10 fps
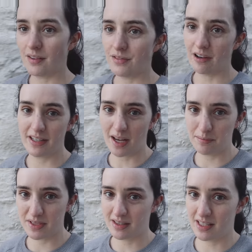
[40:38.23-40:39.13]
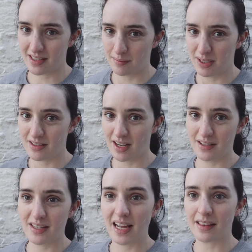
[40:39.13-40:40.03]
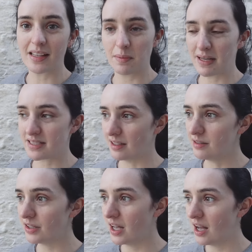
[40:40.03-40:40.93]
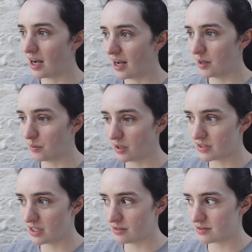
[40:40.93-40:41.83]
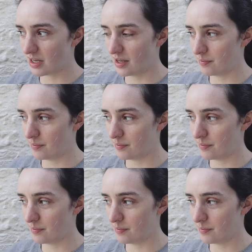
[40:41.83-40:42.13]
I'm very tempted this summer to undertake this myself, hire one of those